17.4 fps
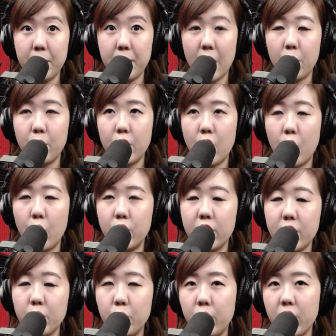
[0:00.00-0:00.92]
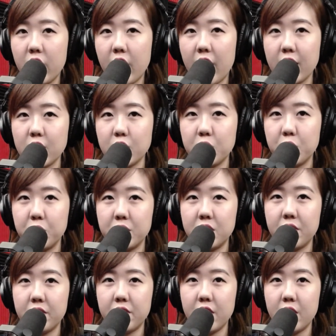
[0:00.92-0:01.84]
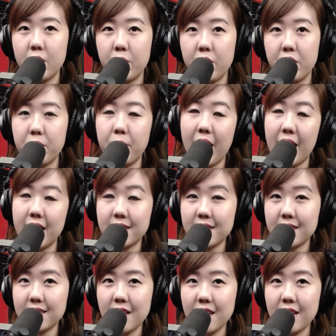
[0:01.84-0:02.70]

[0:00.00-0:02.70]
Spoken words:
but we only work exclusively with pets.